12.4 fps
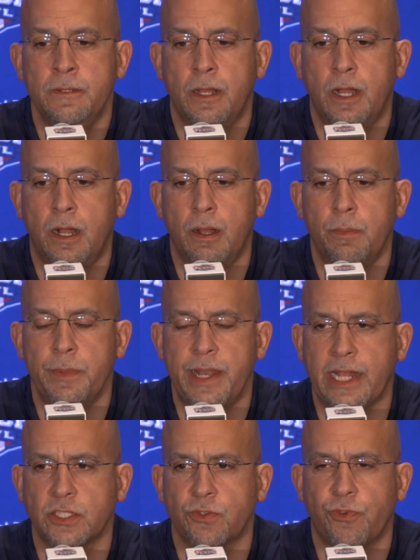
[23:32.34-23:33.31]
um, and
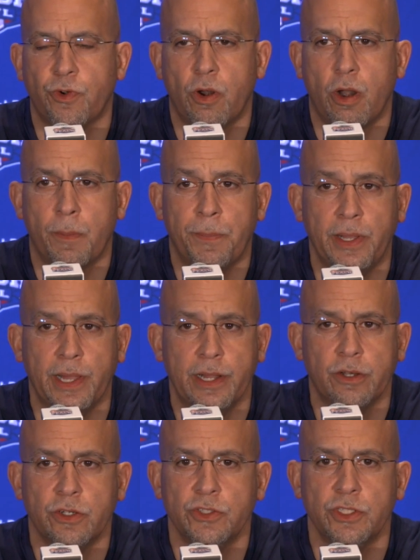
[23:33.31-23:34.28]
that's for our
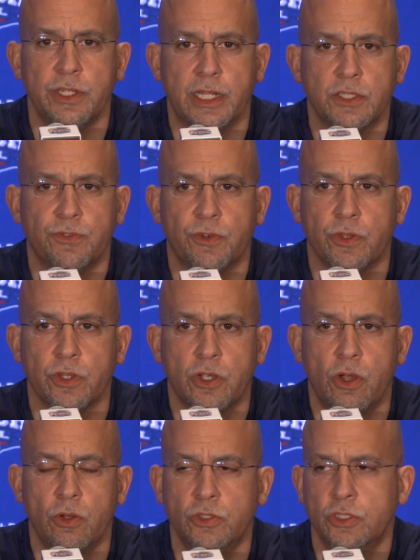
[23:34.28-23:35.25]
players, and that's for the
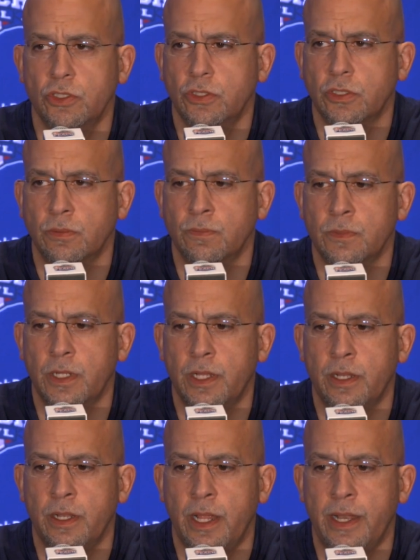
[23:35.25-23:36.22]
coaches, and
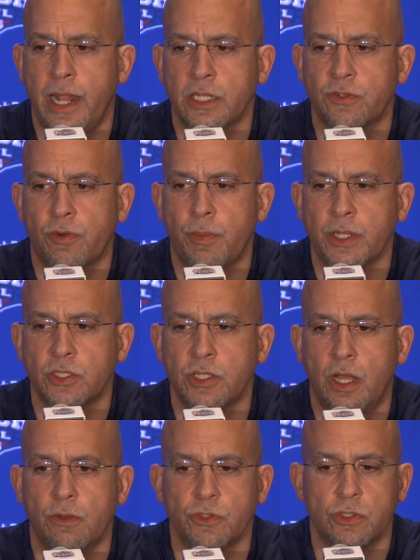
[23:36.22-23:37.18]
and and that's for
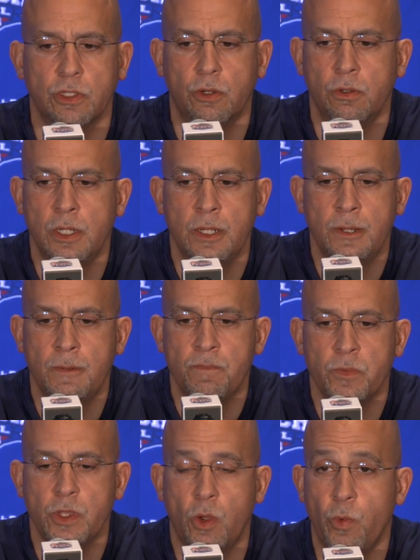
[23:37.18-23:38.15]
myself. So,
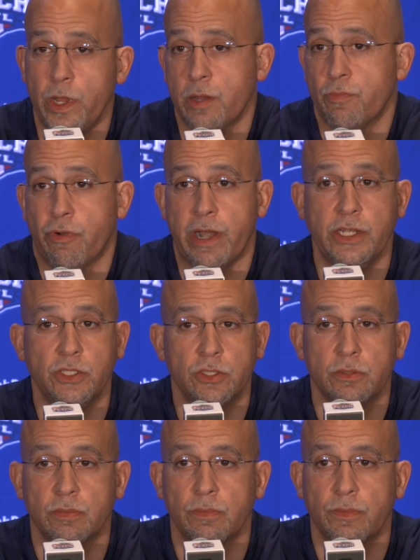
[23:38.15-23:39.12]
you know, we
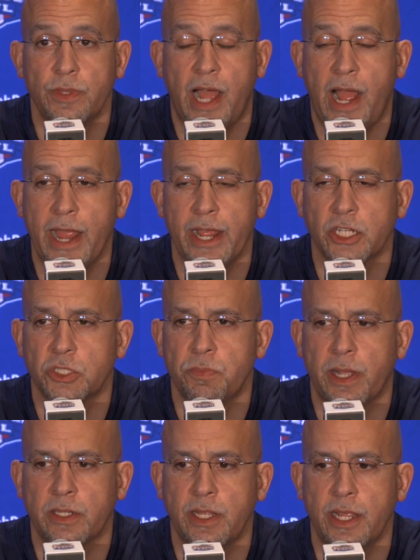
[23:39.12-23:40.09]
embrace the high
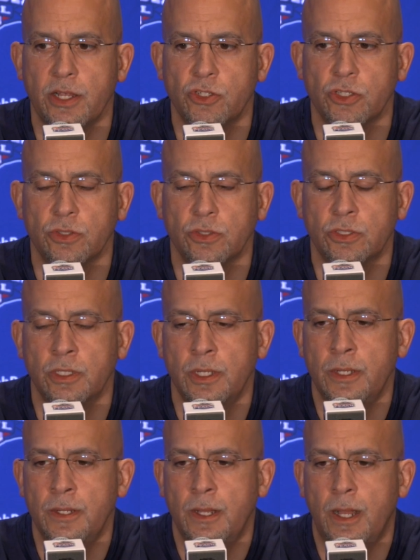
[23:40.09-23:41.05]
expectations,
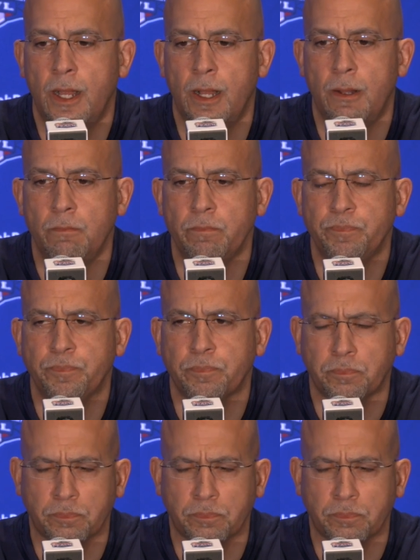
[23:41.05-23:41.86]
um,